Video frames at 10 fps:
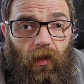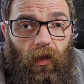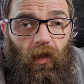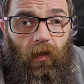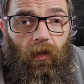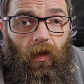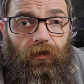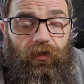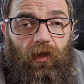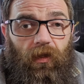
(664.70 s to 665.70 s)
Uh, I'll
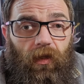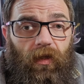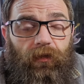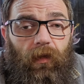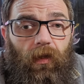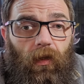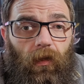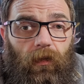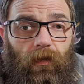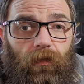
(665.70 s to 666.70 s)
see you on the next
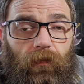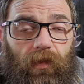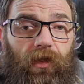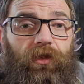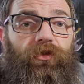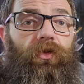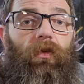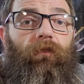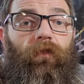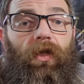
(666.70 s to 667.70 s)
video. Please
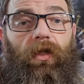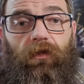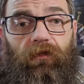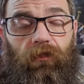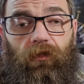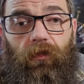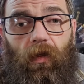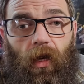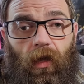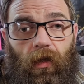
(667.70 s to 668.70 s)
don't forget to
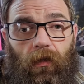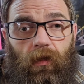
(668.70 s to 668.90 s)
uh,